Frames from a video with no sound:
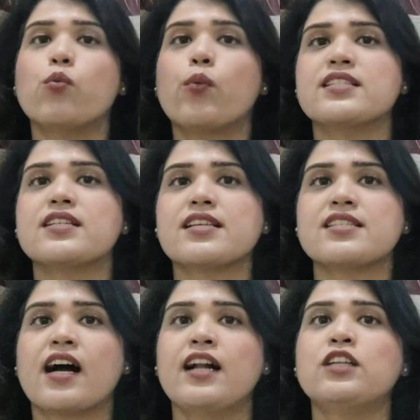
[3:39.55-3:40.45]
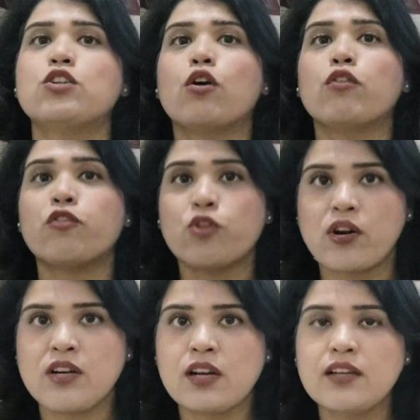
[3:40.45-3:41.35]
was a result of
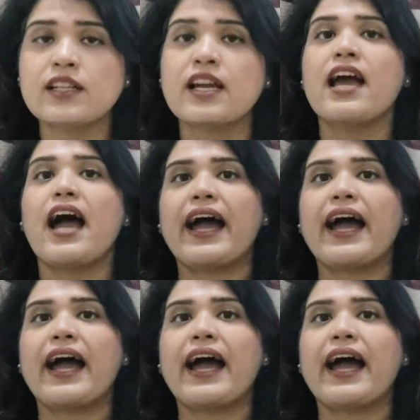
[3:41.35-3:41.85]
fraudulent